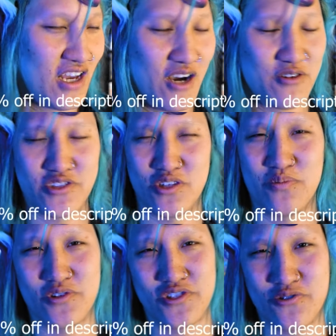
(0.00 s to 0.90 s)
I was
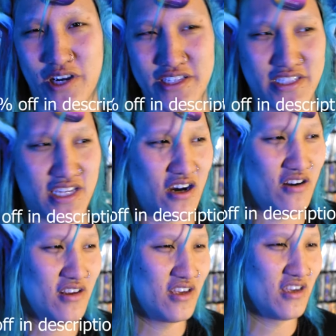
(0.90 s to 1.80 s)
super stressed
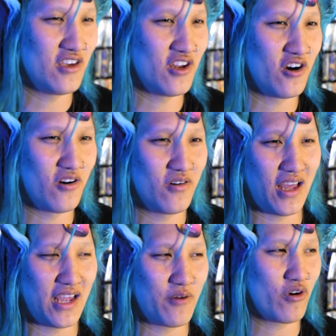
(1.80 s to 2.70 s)
out. You know,
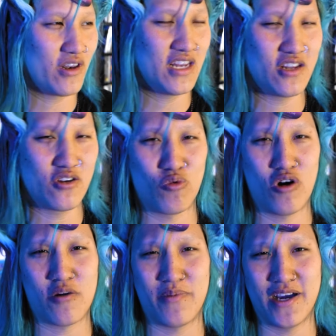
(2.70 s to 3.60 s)
I needed to
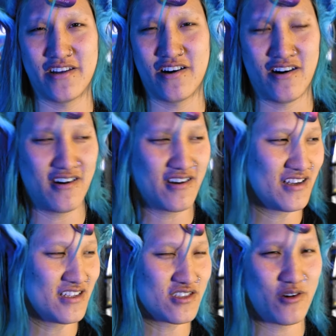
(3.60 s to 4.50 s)
walk my
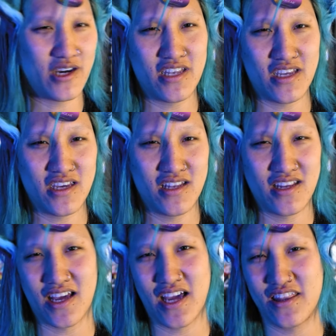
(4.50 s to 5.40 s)
dog, and so I did,
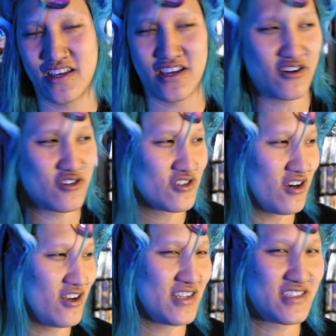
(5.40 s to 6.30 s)
and I had the ears
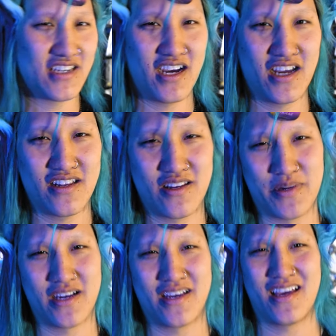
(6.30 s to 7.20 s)
on, and I said hi to my...